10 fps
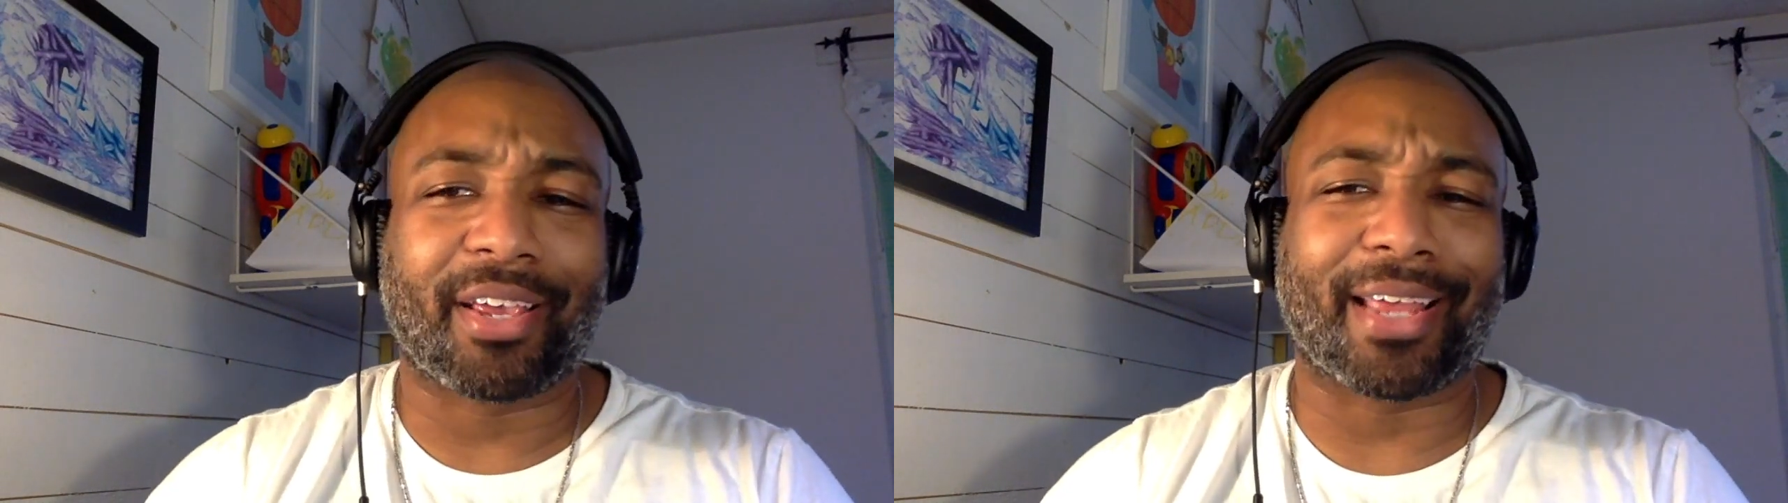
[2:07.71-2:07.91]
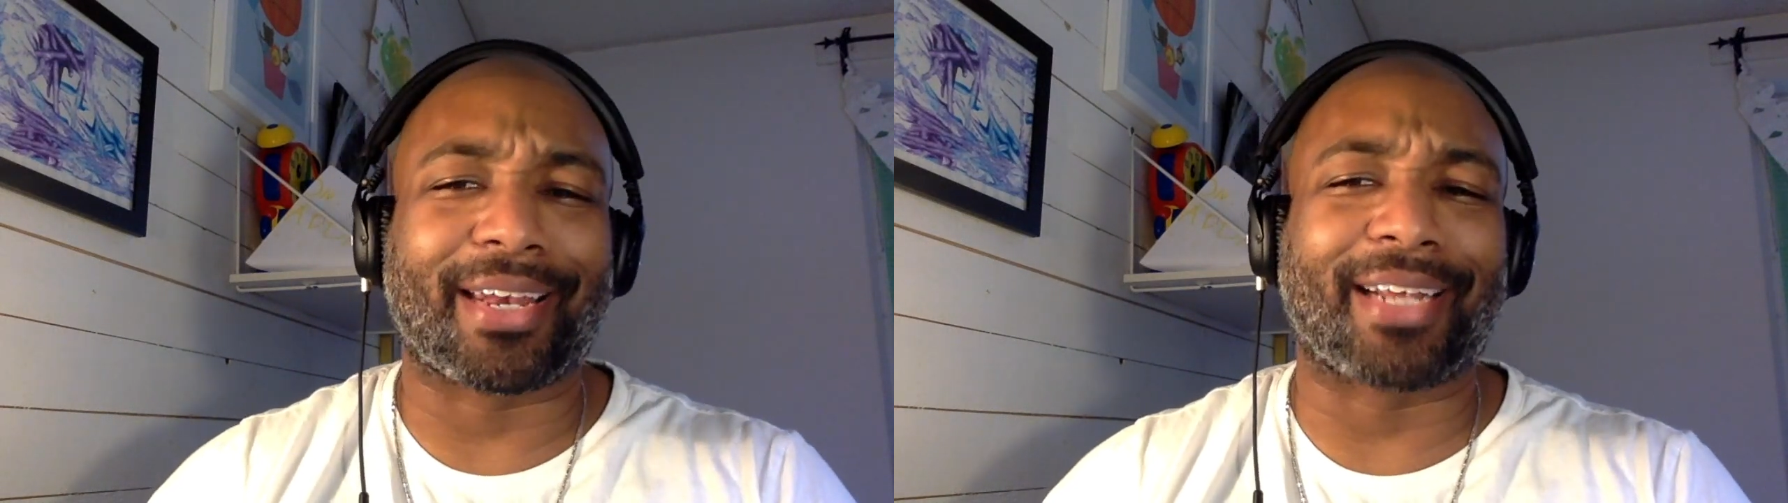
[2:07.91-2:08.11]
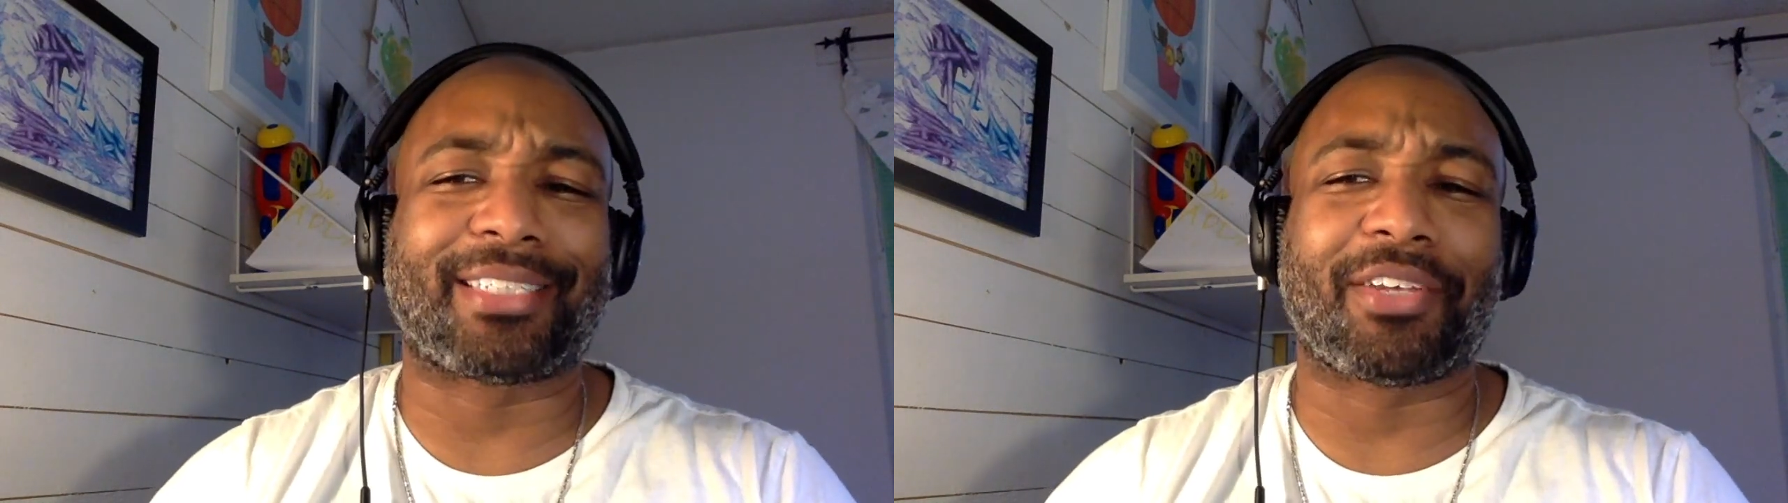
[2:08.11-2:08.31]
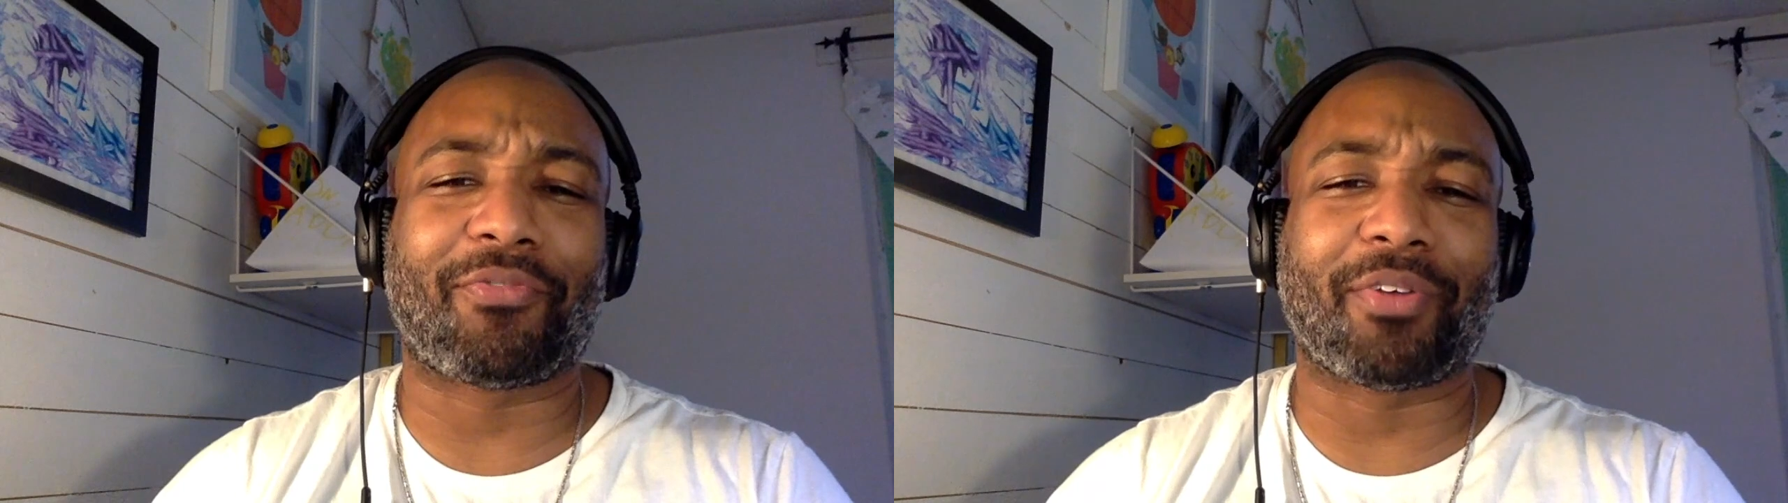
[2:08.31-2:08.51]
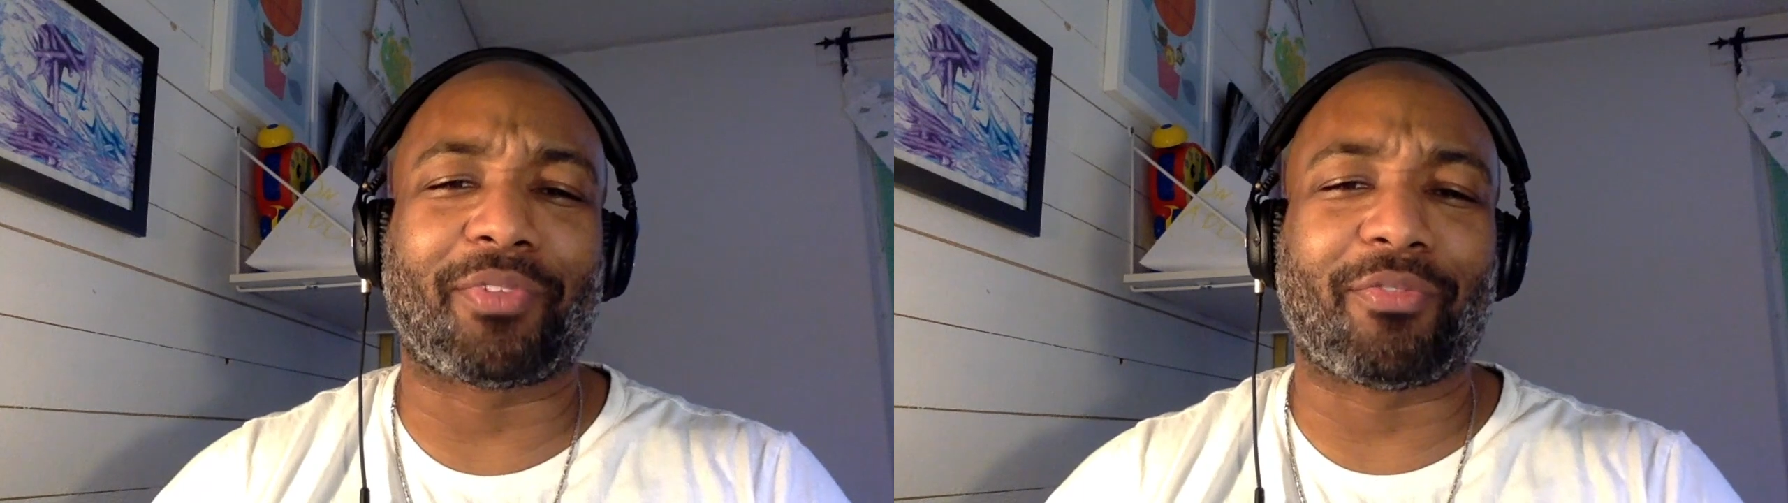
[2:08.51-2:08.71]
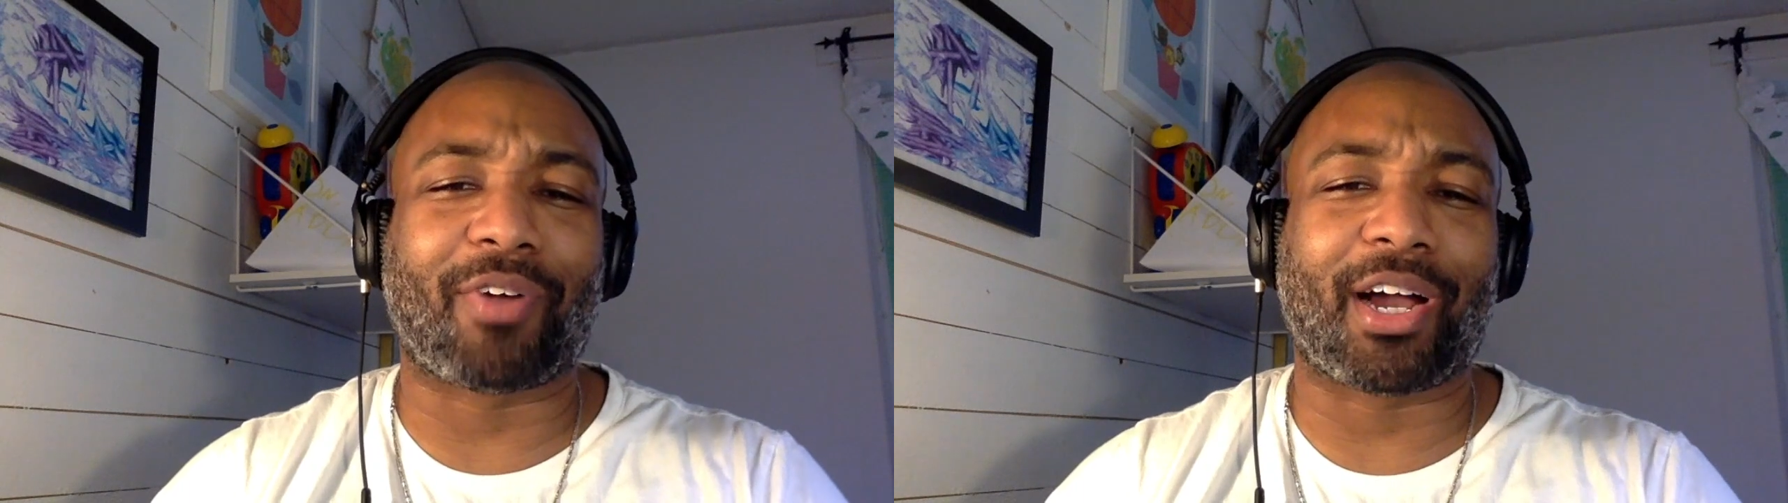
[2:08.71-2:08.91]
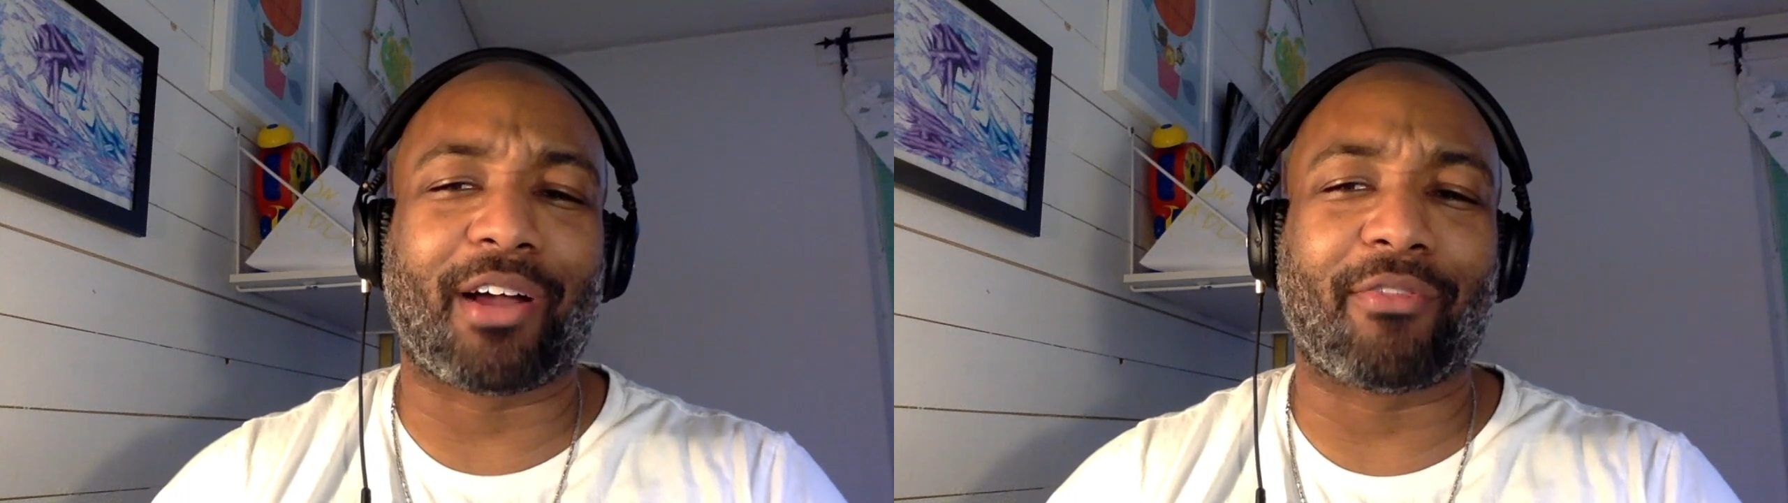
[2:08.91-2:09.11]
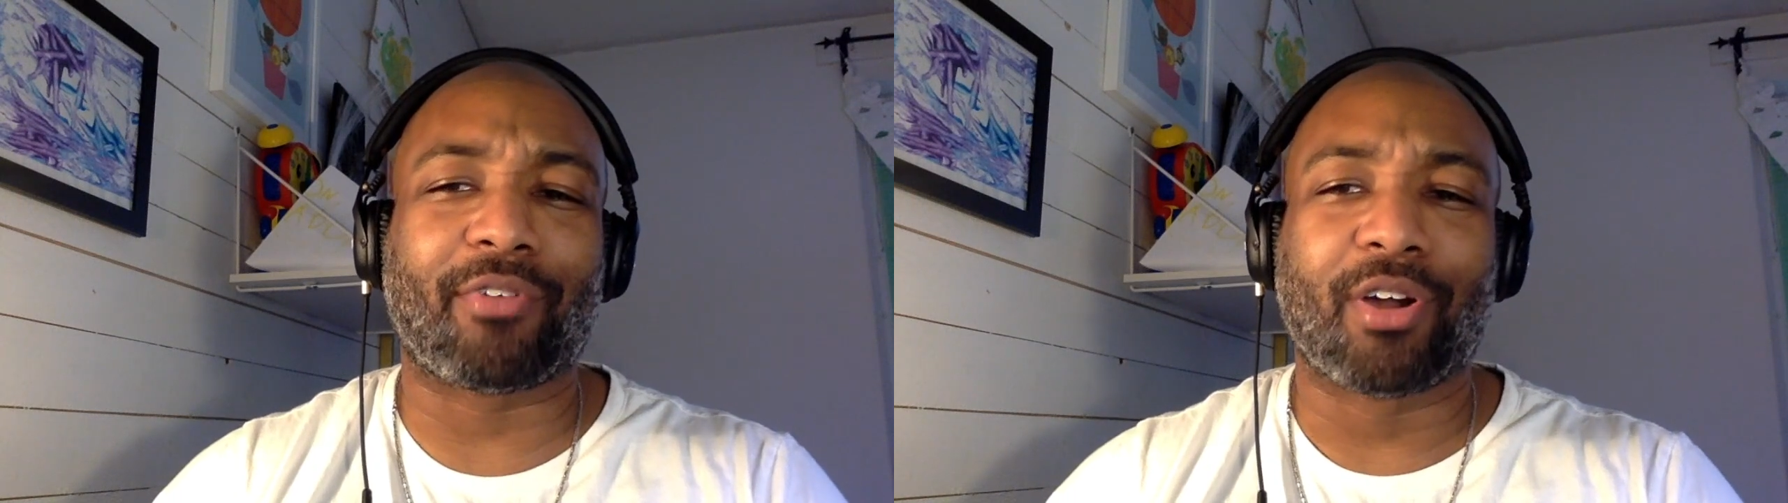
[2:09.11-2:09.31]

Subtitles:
in 1955